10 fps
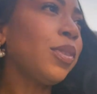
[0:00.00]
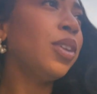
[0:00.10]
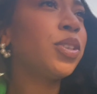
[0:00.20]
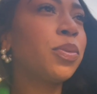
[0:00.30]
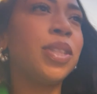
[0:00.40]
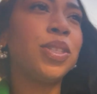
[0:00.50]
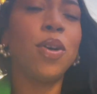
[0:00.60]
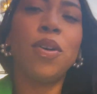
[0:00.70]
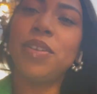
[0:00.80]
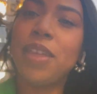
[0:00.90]
just wanted to
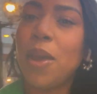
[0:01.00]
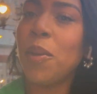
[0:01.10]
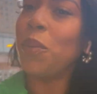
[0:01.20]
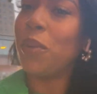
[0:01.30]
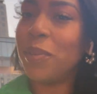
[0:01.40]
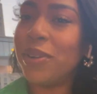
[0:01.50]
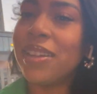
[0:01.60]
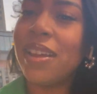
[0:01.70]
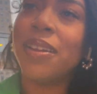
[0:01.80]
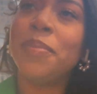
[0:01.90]
go over that one more
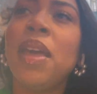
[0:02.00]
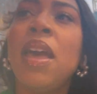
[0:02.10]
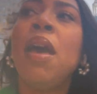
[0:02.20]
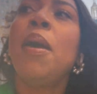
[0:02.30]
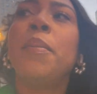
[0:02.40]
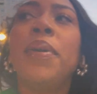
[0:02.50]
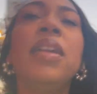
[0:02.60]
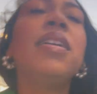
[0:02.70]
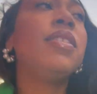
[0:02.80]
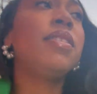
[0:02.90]
time.
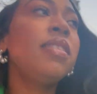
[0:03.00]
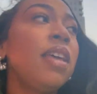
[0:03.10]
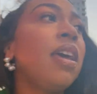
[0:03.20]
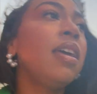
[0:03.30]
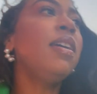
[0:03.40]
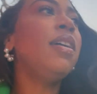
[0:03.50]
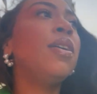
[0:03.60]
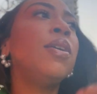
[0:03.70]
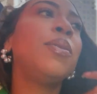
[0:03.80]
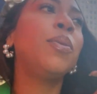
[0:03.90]
But other than that,
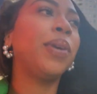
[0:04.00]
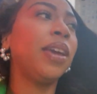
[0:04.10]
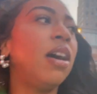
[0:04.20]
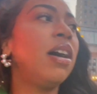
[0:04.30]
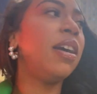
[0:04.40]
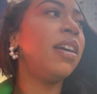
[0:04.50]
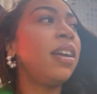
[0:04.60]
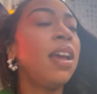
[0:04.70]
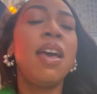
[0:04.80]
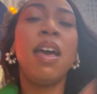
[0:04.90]
we are
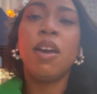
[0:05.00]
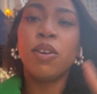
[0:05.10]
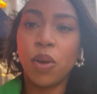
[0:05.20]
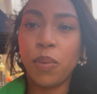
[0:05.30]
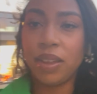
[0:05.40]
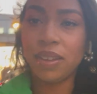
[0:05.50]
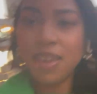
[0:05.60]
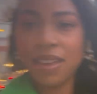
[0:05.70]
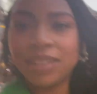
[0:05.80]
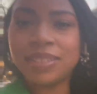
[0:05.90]
going
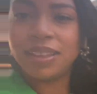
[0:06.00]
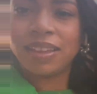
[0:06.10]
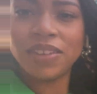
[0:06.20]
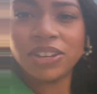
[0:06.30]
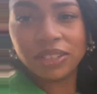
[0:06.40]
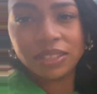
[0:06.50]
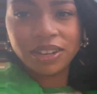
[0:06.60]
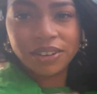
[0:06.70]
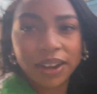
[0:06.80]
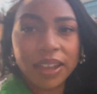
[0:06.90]
to the convention
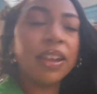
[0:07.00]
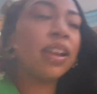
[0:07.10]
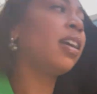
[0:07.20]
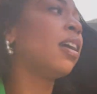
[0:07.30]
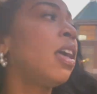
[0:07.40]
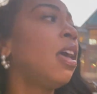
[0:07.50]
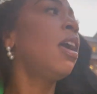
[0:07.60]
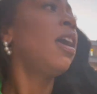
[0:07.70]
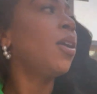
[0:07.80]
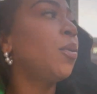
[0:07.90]
center right here
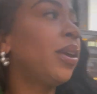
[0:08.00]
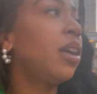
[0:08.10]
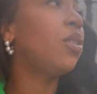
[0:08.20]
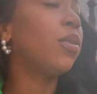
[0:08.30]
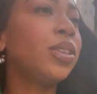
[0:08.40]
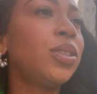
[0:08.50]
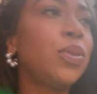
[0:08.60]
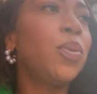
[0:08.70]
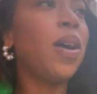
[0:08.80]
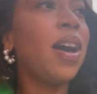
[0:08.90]
and we are going to
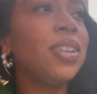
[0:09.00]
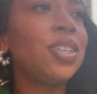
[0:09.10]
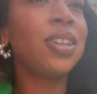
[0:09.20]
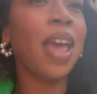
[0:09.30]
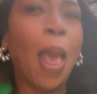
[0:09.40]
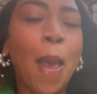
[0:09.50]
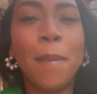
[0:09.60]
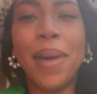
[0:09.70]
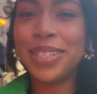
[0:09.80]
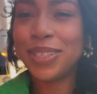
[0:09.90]
watch
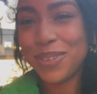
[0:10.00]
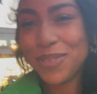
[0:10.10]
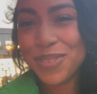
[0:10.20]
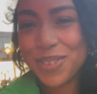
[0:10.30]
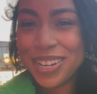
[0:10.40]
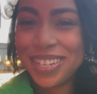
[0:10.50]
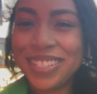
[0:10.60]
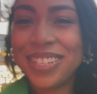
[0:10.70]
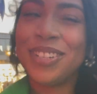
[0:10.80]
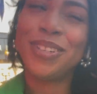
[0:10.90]
my
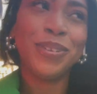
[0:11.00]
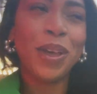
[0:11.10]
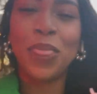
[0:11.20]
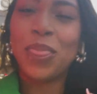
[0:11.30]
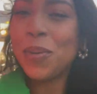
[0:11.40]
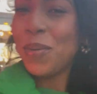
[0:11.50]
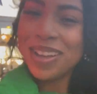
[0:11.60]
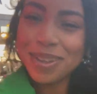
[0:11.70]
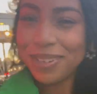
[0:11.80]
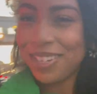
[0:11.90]
sorors do the
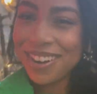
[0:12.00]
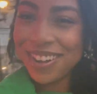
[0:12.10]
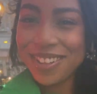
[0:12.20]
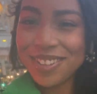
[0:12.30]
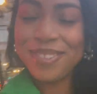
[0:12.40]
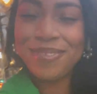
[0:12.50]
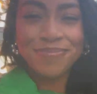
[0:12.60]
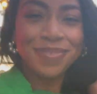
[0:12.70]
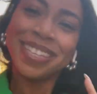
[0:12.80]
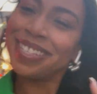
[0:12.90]
love stroll.
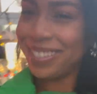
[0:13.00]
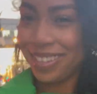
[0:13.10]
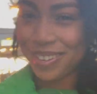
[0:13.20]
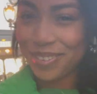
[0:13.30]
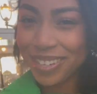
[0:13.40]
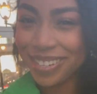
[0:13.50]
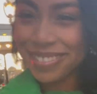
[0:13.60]
Skiing.